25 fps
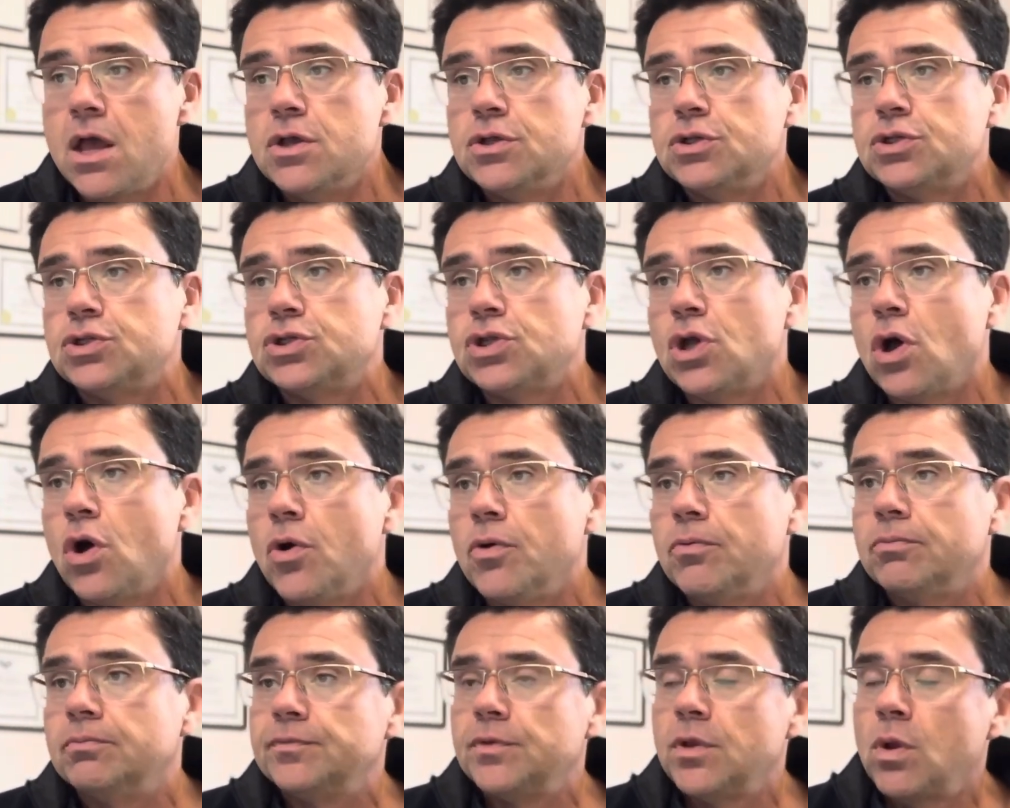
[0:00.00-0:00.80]

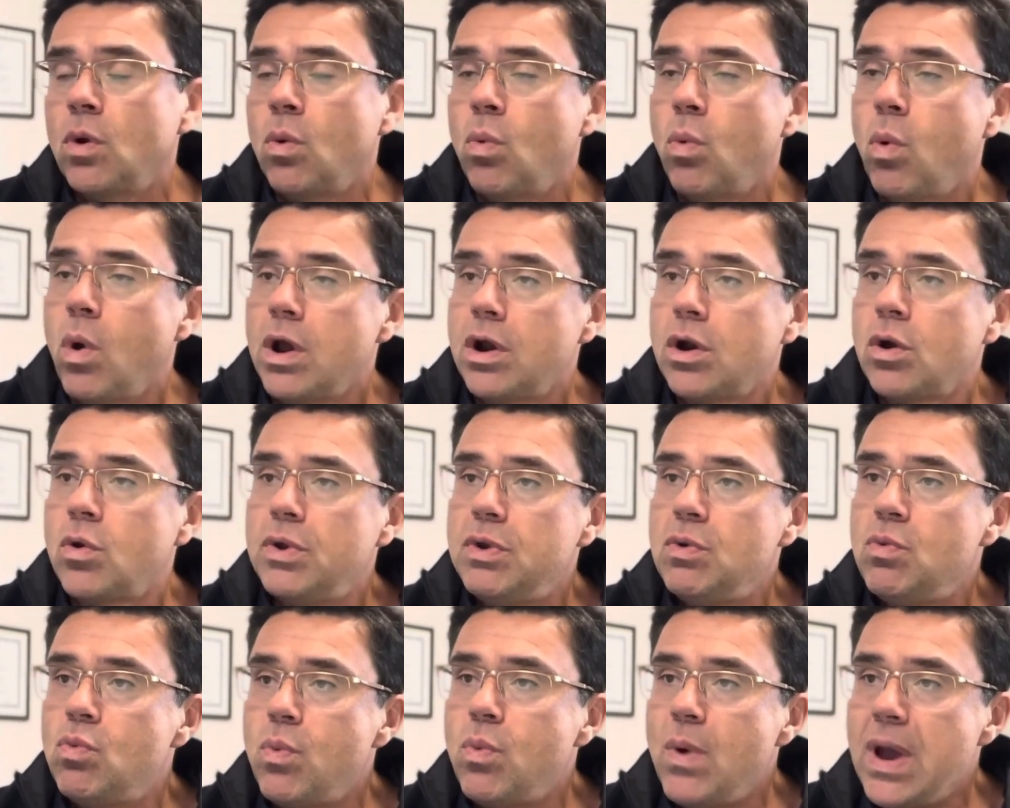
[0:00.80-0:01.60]
So what are
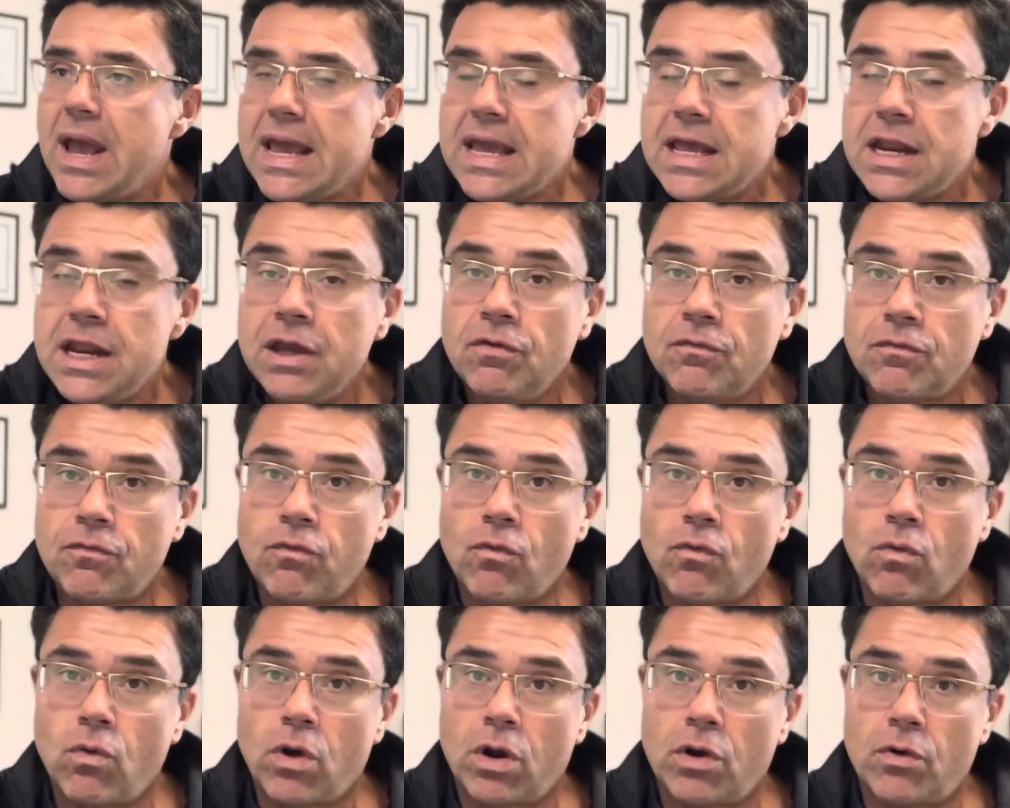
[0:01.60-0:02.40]
we waiting
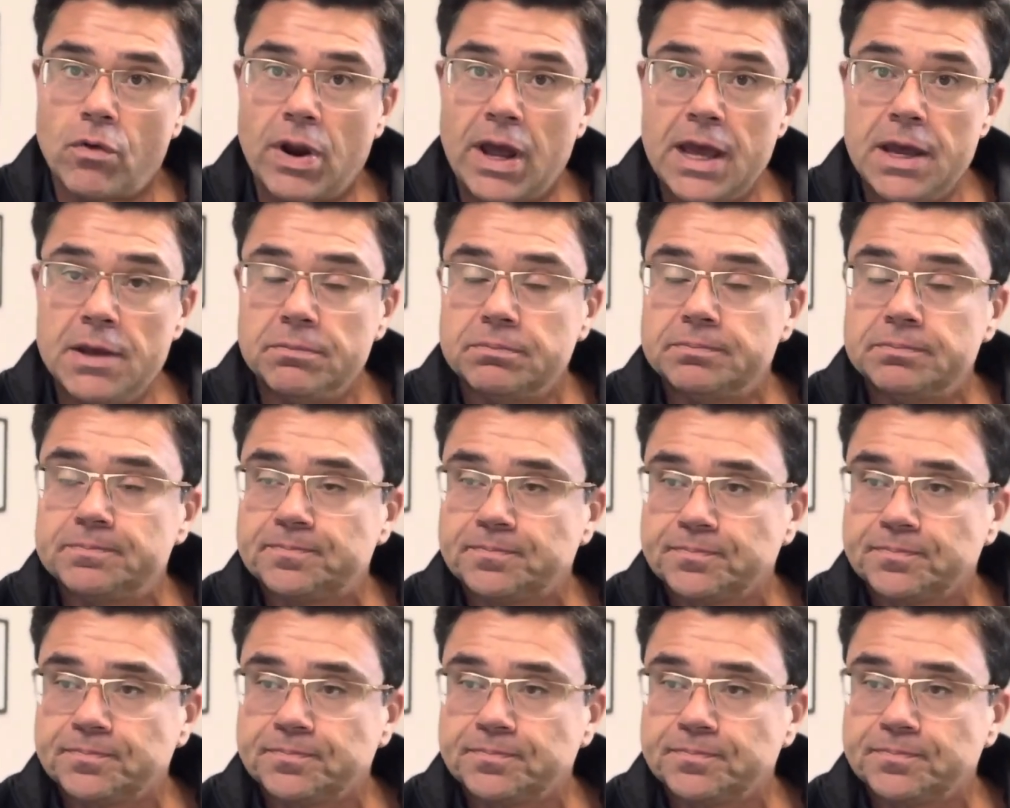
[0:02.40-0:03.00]
for, right?